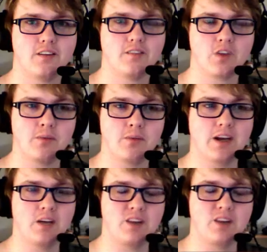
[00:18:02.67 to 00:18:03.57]
Combine
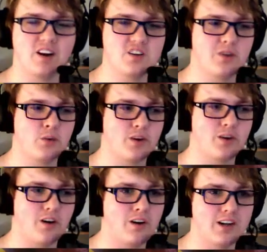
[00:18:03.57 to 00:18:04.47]
that with the Ice Fang where
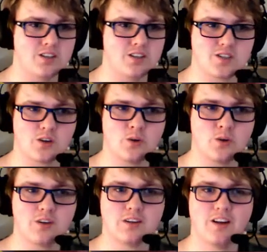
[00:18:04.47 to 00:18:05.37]
they're already getting slowed.
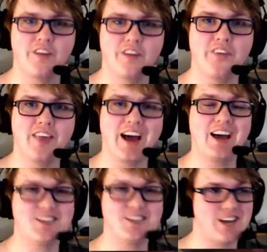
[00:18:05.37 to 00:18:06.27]
That
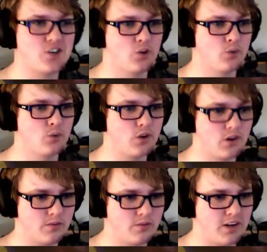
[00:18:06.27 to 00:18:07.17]
is actually a really good
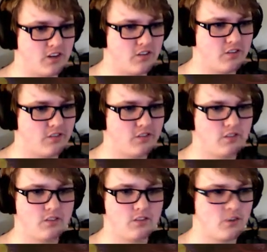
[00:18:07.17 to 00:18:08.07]
effect.
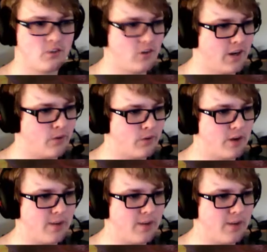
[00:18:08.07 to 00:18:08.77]
So yeah, we're gonna buy that.